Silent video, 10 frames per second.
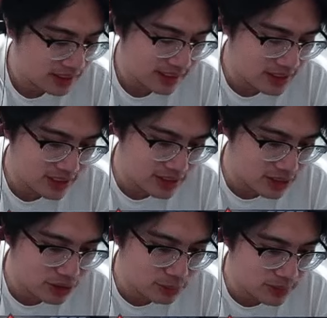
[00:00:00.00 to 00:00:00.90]
It's
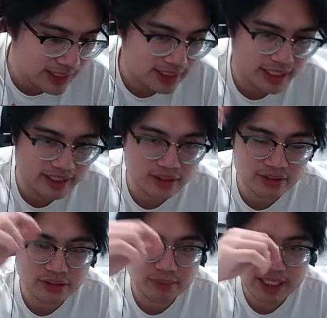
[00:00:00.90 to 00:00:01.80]
hard to play like the
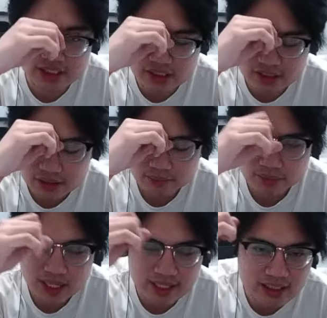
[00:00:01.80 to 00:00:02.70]
other mages
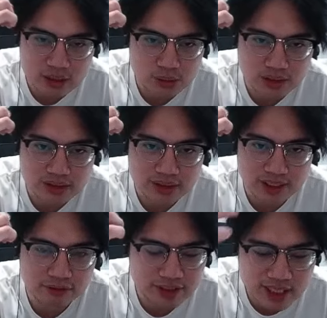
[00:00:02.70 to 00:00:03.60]
against Lucas. Like
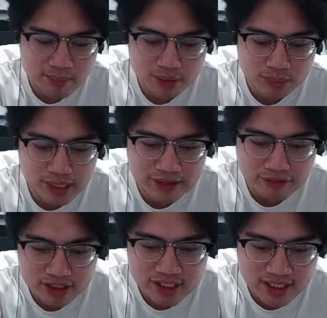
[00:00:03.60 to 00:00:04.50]
for example, you're playing
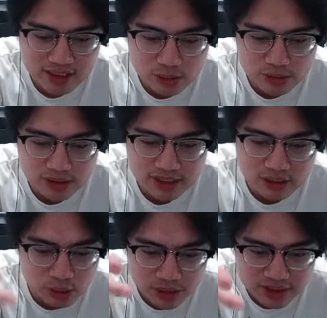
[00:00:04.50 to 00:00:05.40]
Farsa against Lucas and
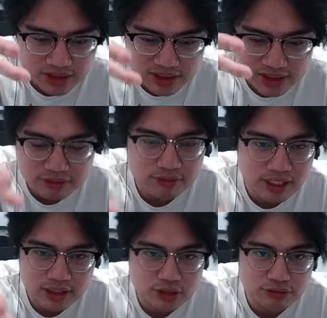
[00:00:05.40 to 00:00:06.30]
Lucas is just
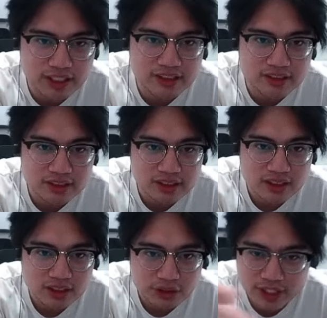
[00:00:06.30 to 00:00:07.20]
in your face.
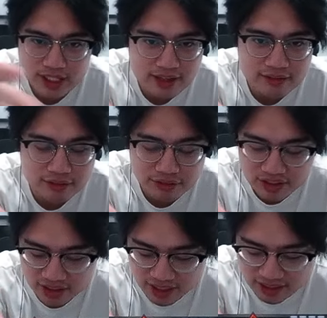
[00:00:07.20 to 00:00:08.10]
You cannot even
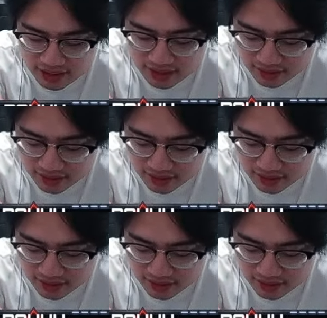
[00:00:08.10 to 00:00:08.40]
feather anything.